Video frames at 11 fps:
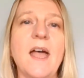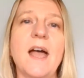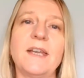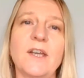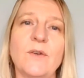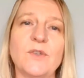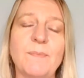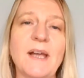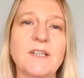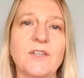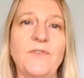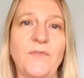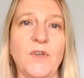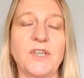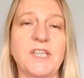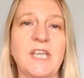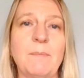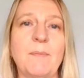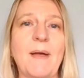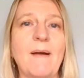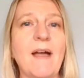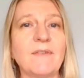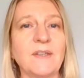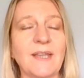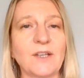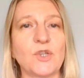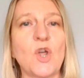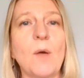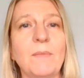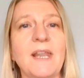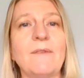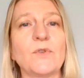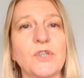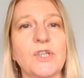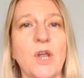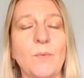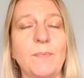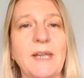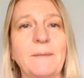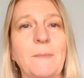And it goes back to the first tip about having that top level scoping.